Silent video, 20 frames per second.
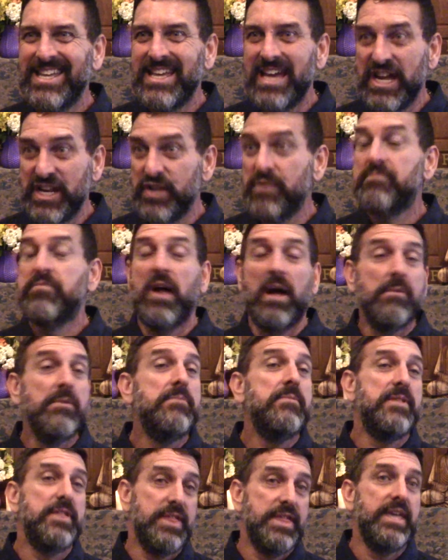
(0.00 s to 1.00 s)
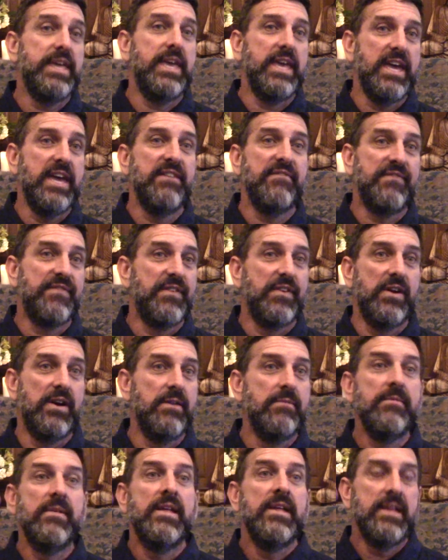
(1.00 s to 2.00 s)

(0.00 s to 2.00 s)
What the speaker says: And you've probably been thinking it for